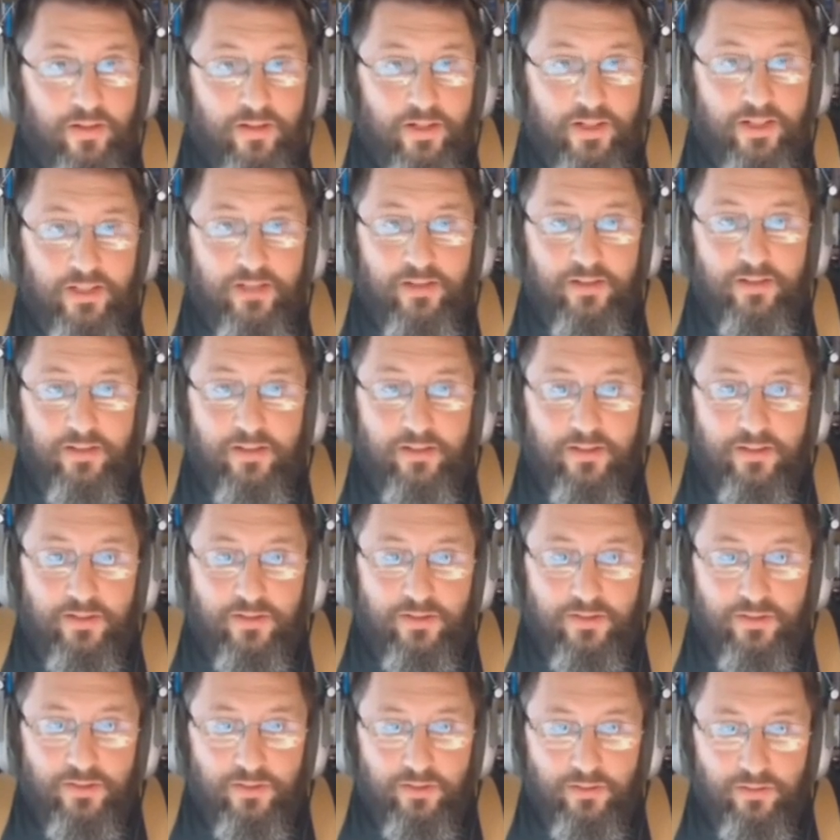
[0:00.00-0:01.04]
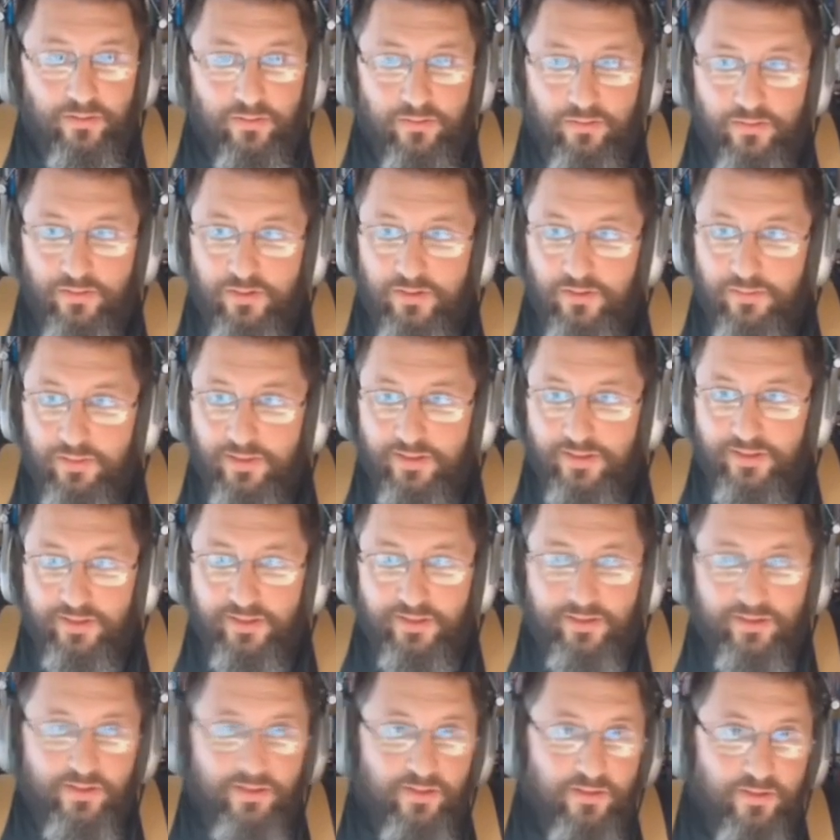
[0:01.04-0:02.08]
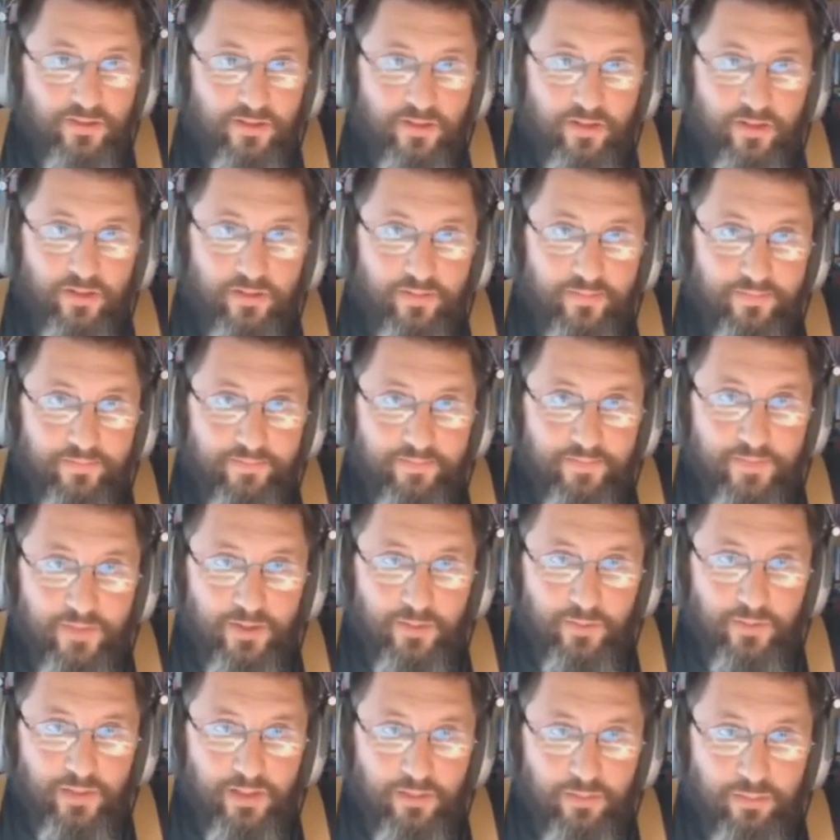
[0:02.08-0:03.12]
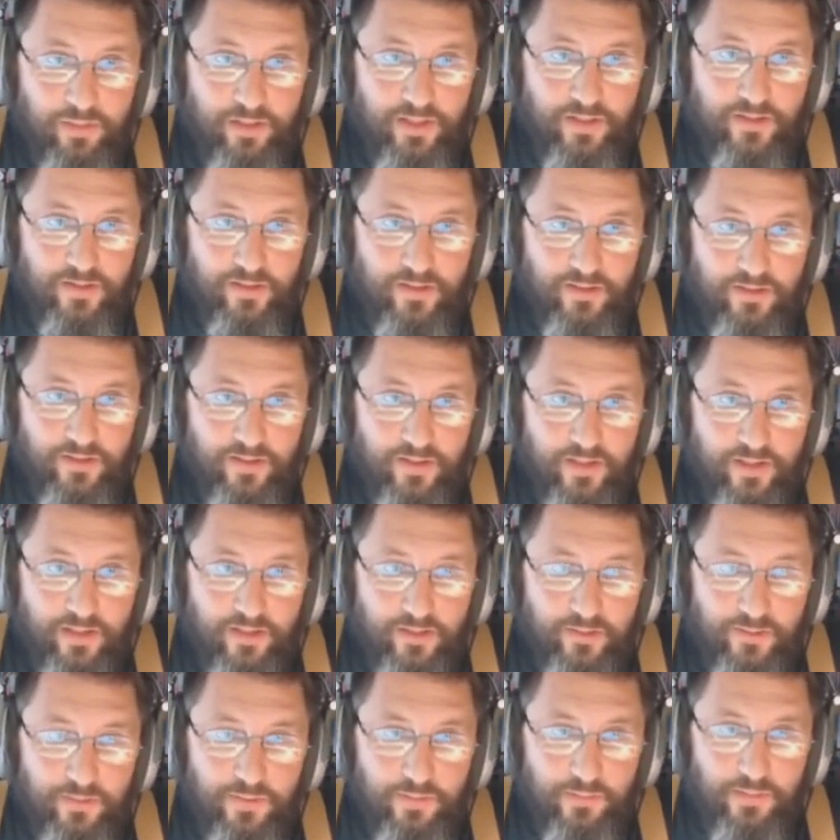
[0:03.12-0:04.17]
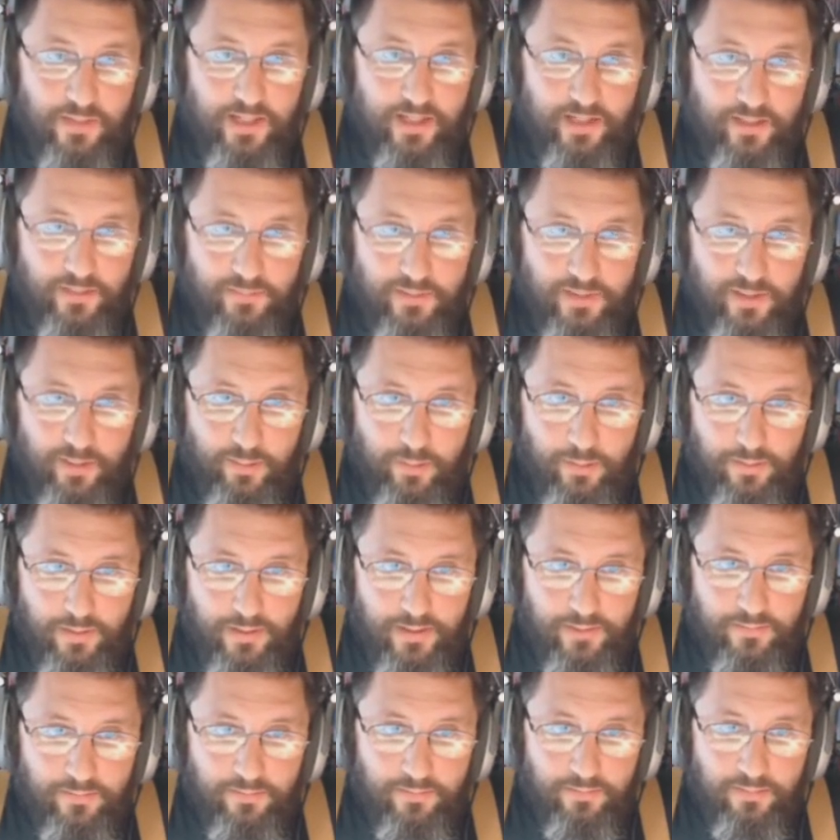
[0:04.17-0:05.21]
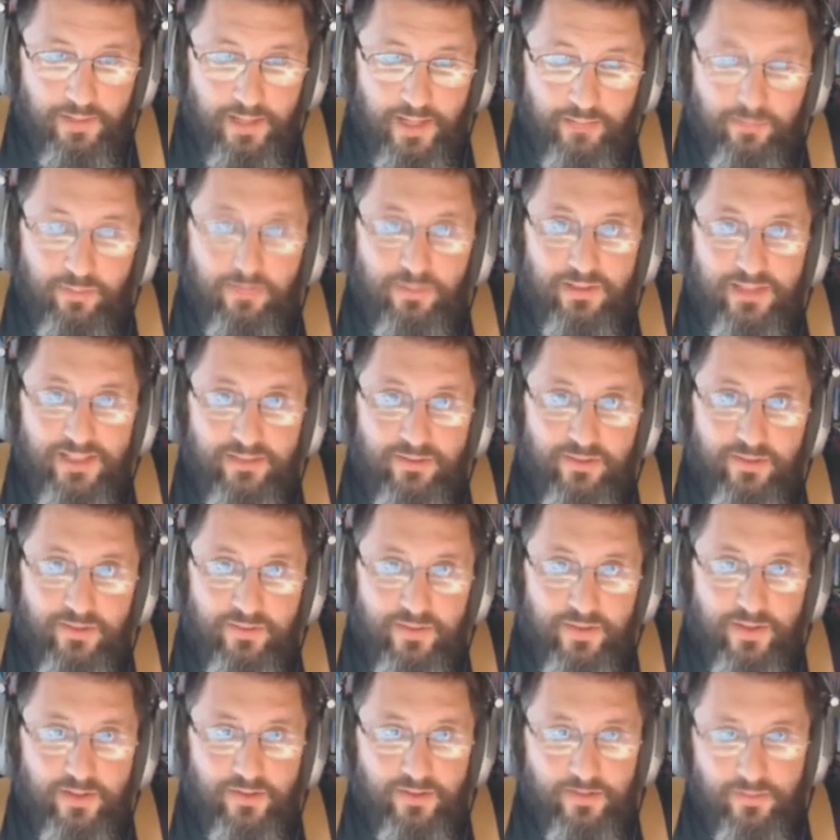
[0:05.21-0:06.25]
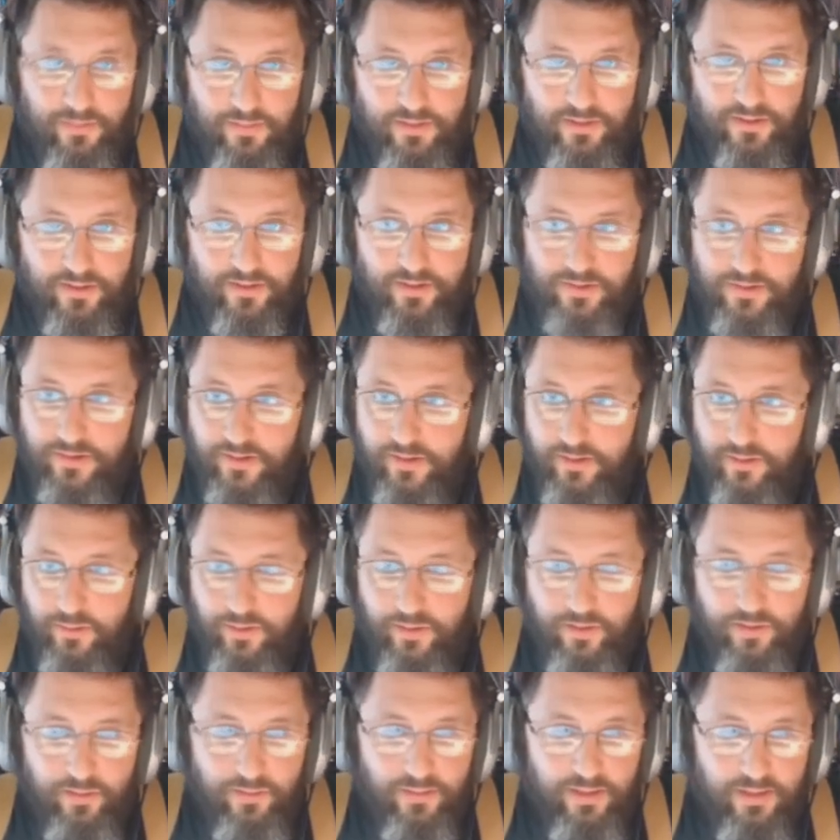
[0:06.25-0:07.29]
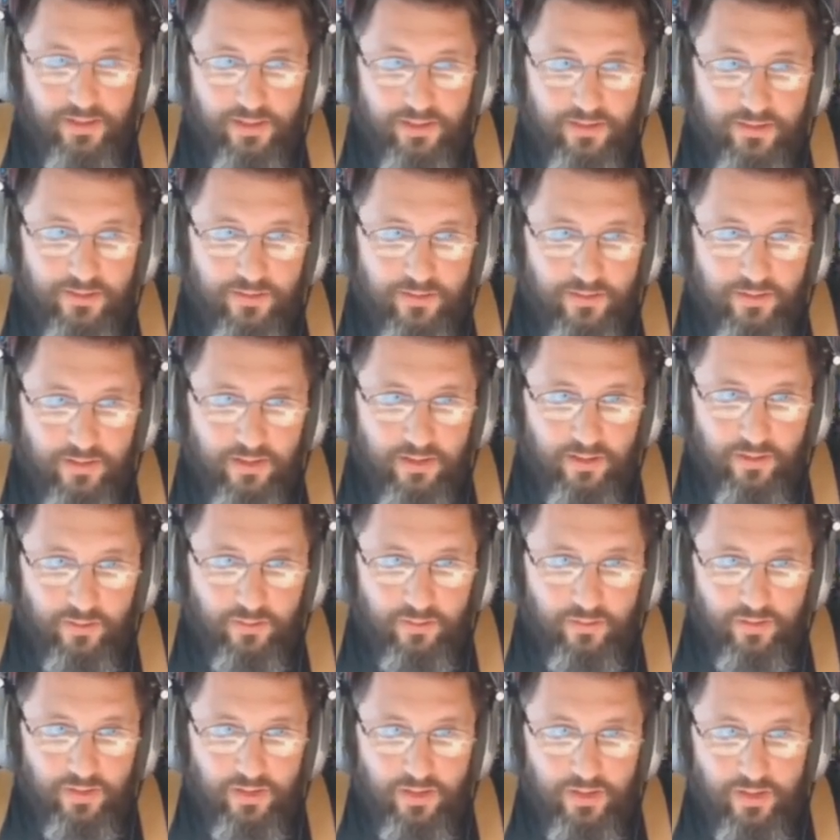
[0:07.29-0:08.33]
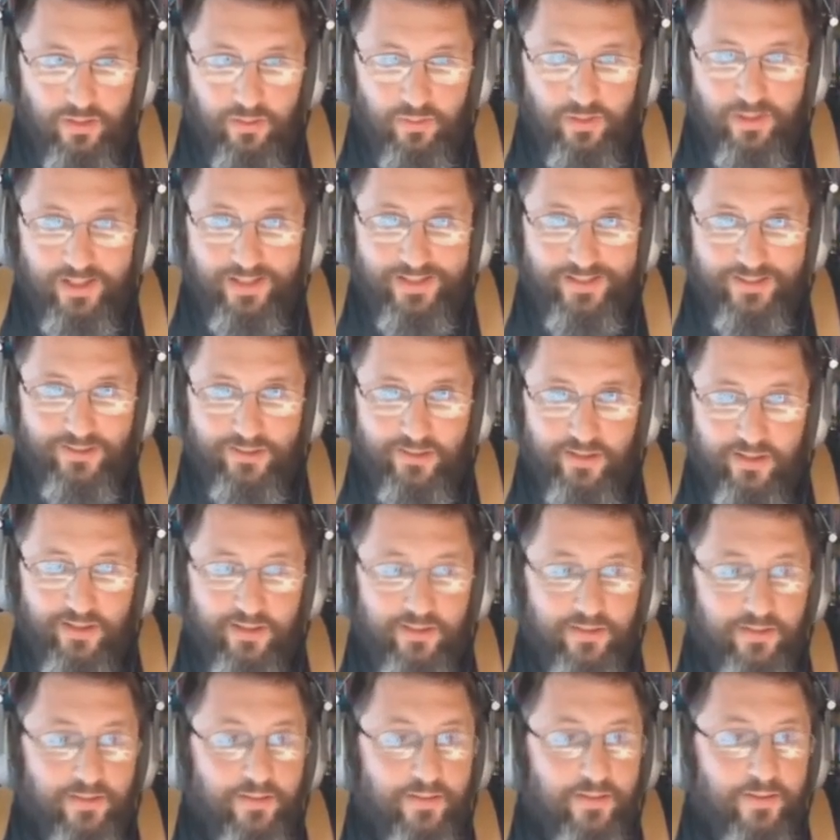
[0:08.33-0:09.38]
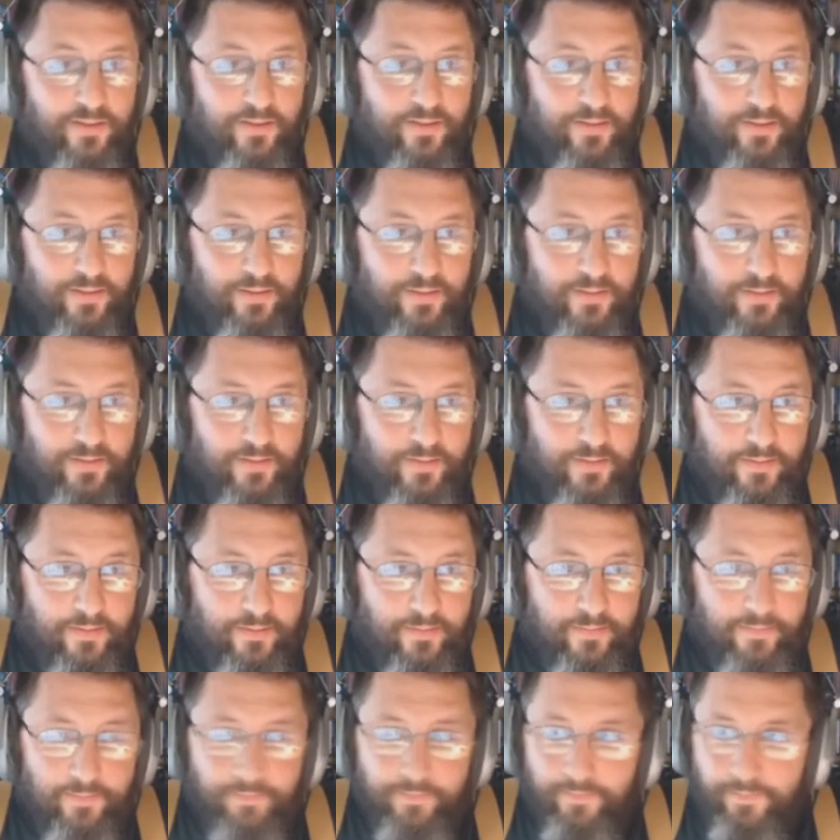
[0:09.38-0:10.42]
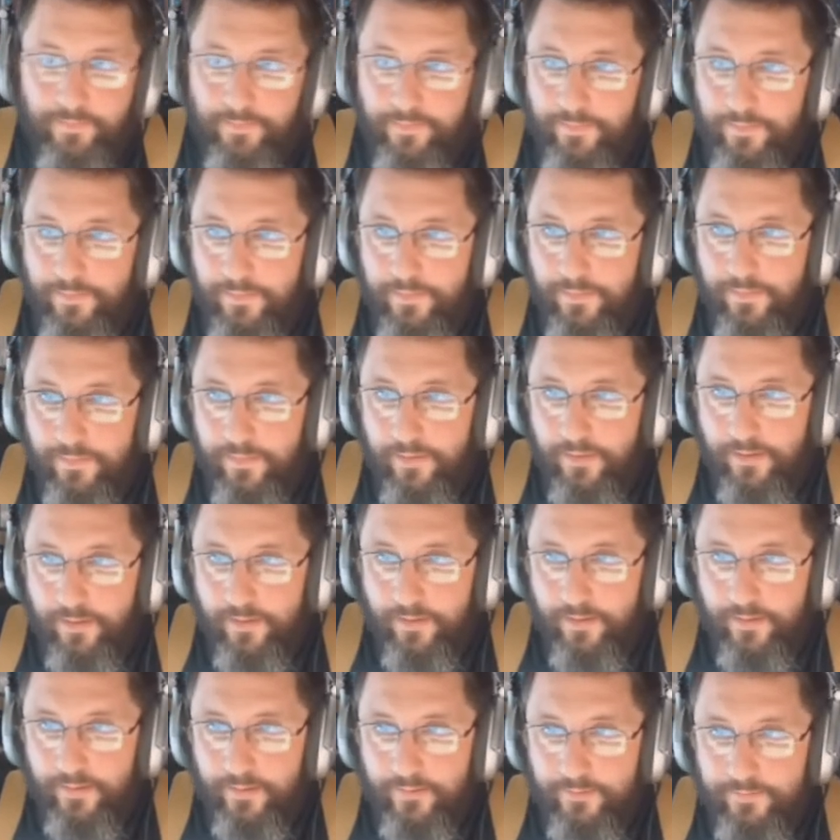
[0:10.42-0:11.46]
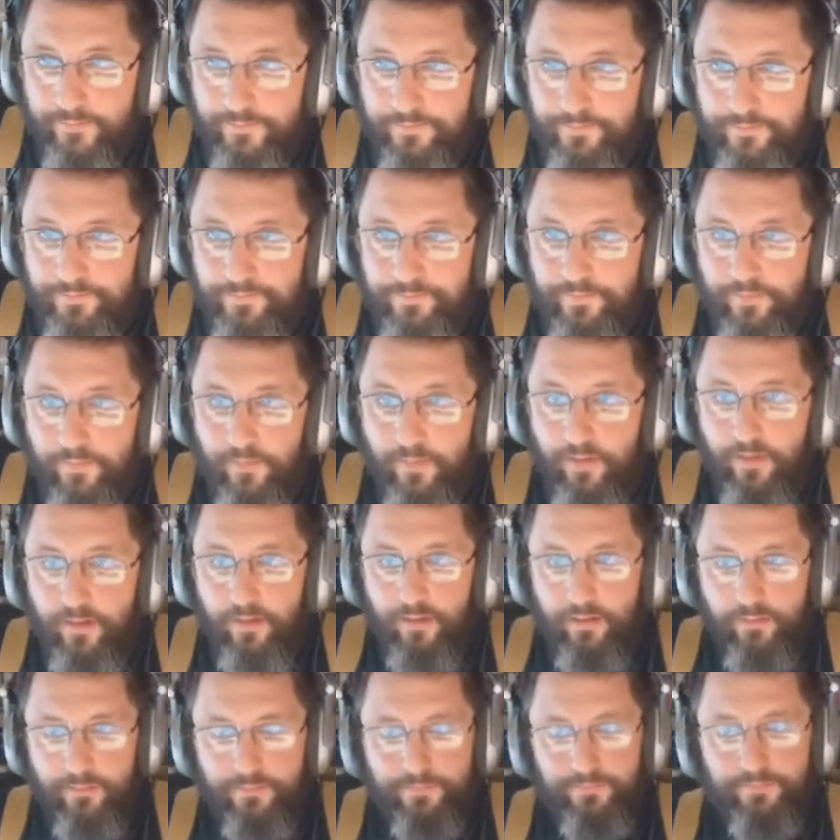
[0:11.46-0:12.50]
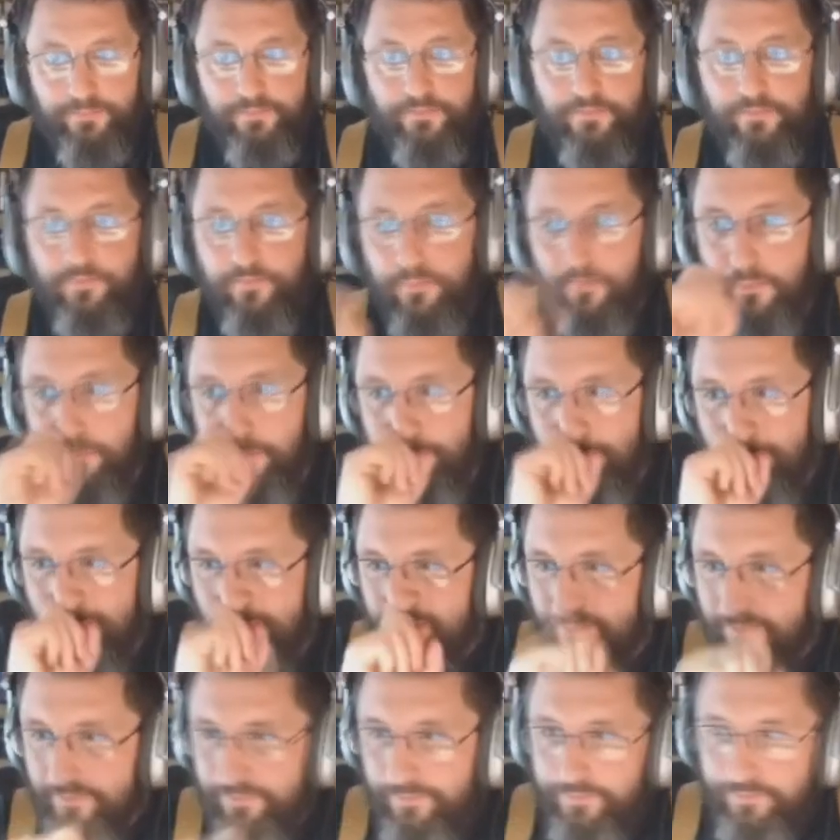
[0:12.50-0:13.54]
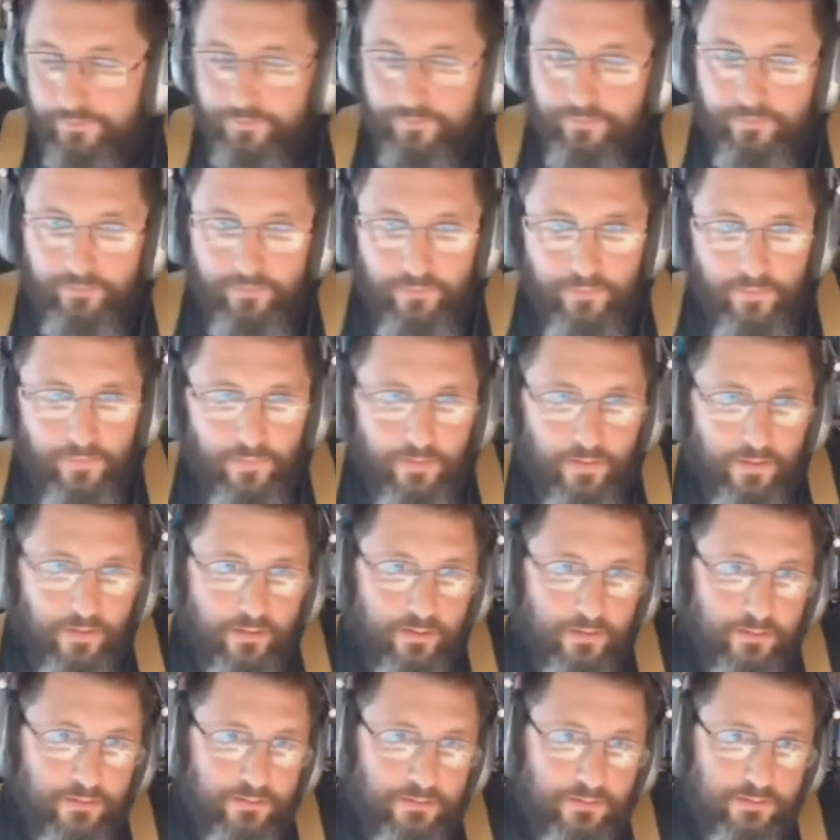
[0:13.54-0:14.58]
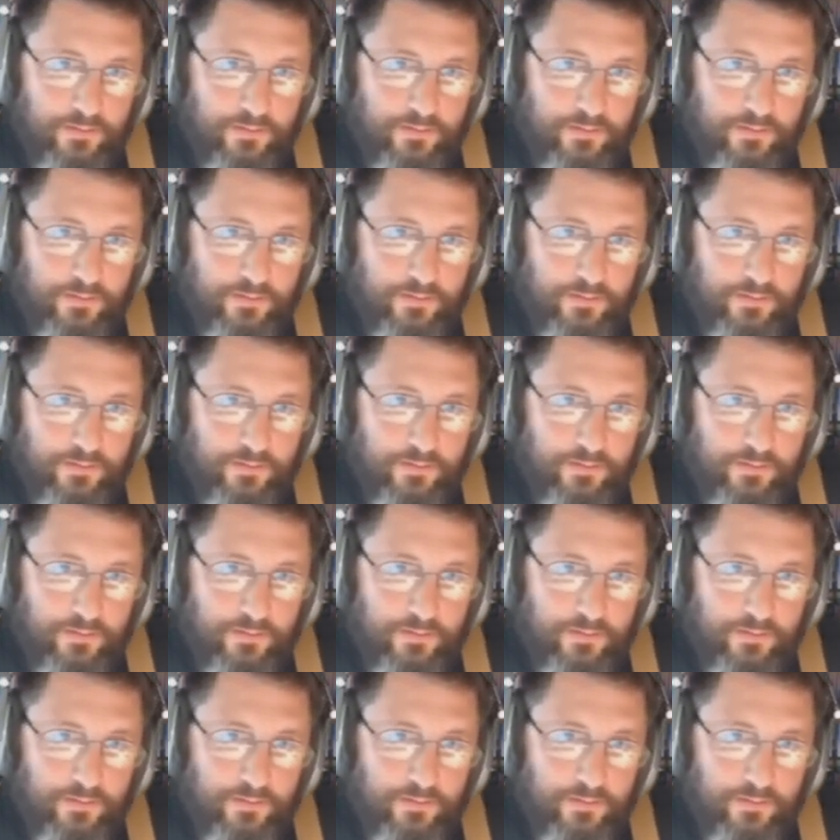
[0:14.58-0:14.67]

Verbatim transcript: All right, so just about six years ago is when I preached this thing. This was back at Bible, Bible Believers Fellowship. Let's listen to a little bit of this. You can hear what I had to say. Explain what exactly a person is, how we are made up.